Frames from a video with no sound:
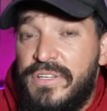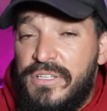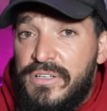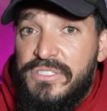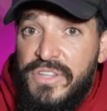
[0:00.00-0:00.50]

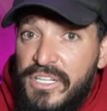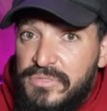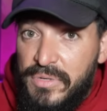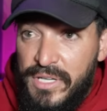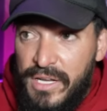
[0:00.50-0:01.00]
video because
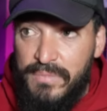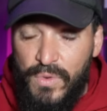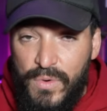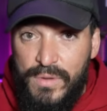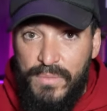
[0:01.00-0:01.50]
things were getting
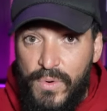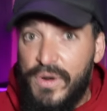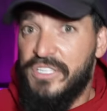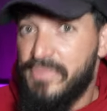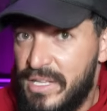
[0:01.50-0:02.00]
more and more
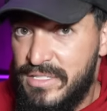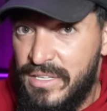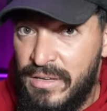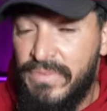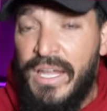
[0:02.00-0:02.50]

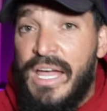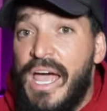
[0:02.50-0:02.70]
expensive.